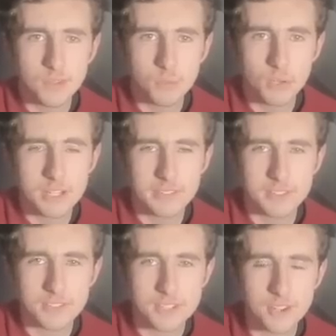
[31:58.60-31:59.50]
Wally is
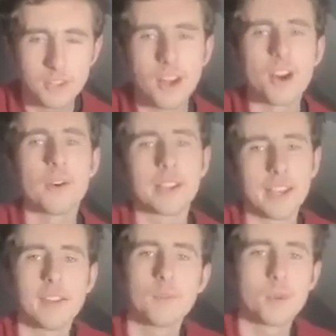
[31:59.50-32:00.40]
such a doll. Oh,
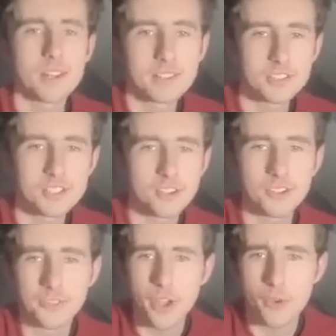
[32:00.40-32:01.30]
okay. Wally is such a doll.
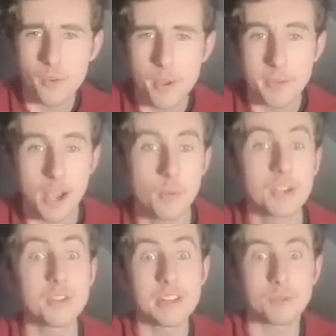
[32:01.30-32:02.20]
No, a puppet. I
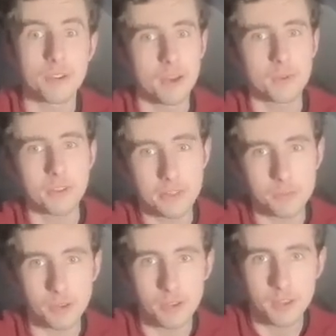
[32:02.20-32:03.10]
want to do this one. I want to do
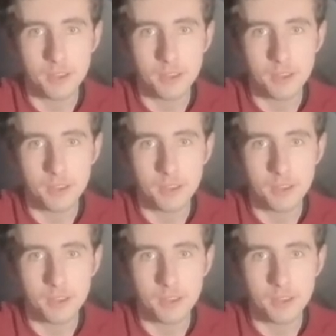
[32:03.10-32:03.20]
this one.